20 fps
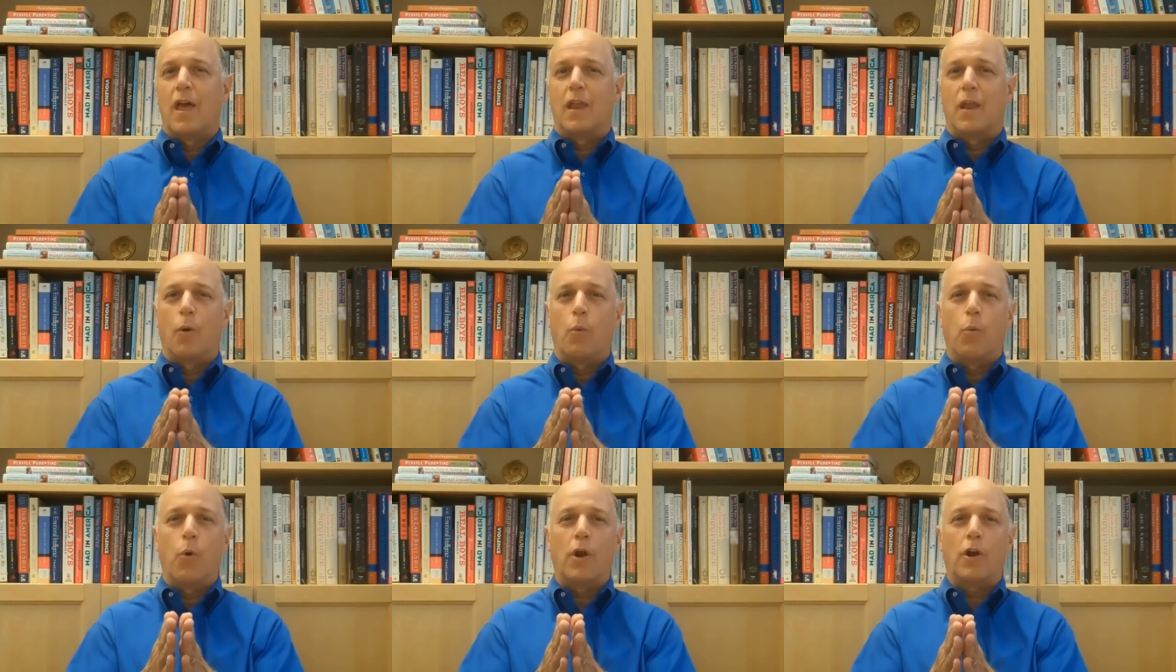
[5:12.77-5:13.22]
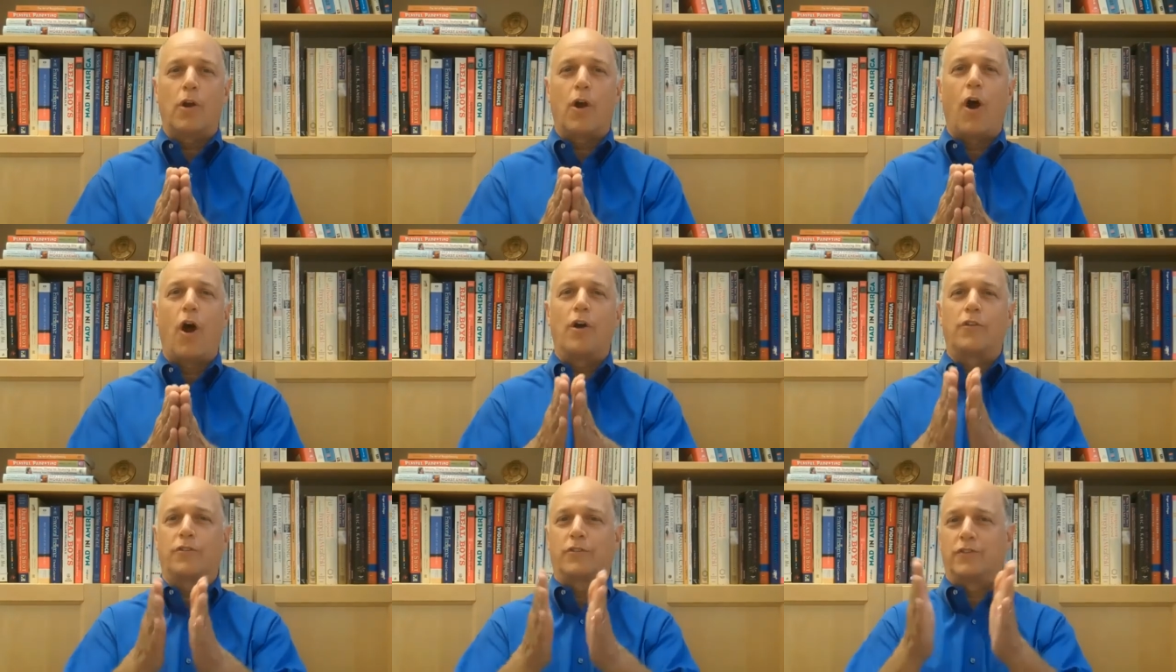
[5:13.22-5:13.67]
Now, what
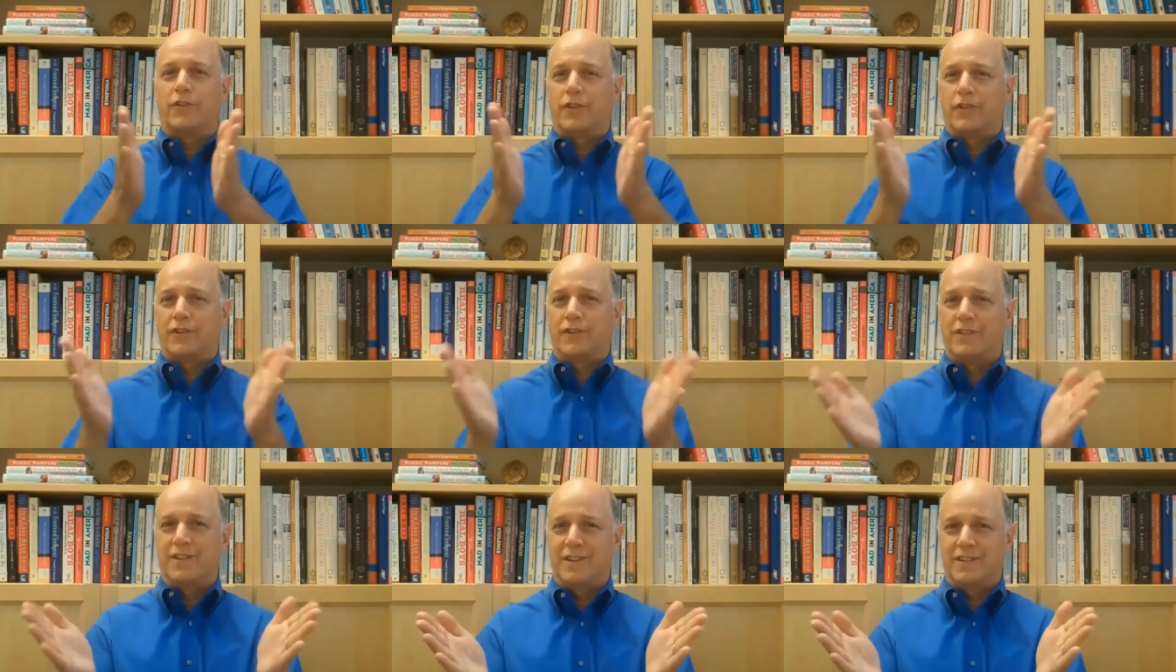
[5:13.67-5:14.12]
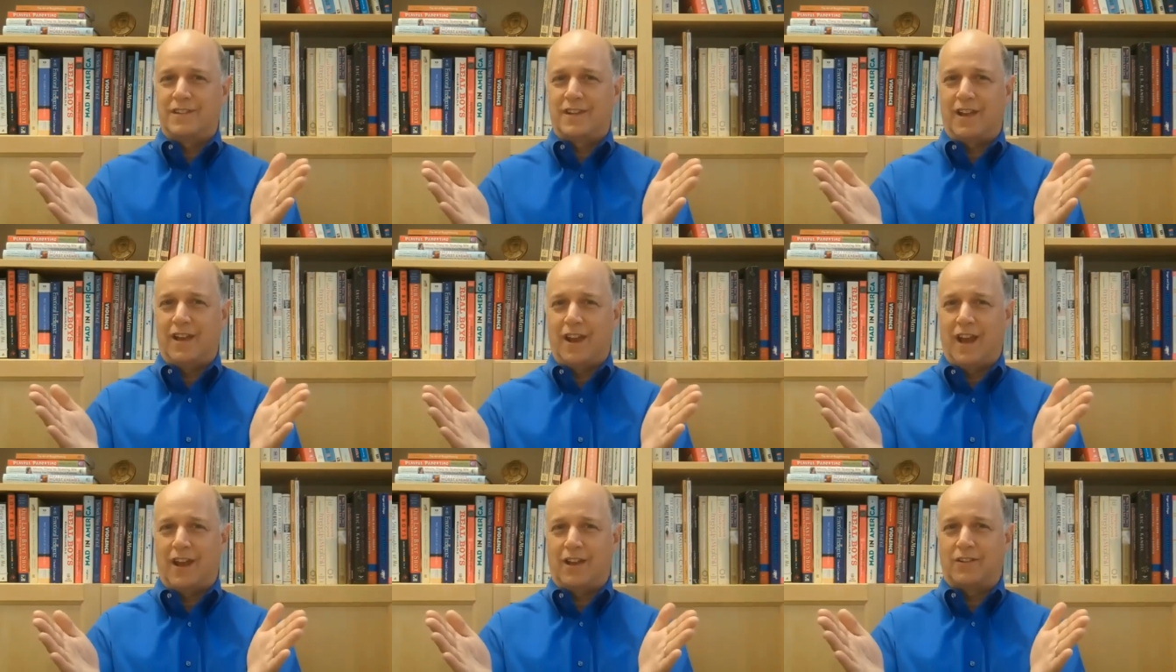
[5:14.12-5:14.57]
causes this
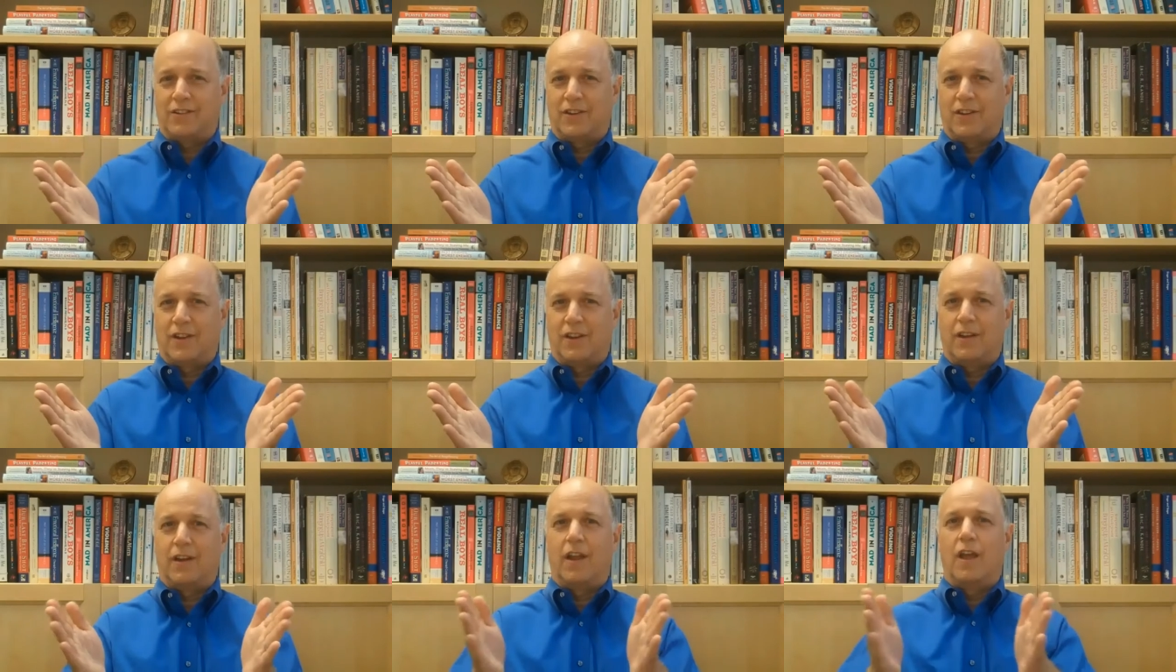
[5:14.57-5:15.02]
disconnection?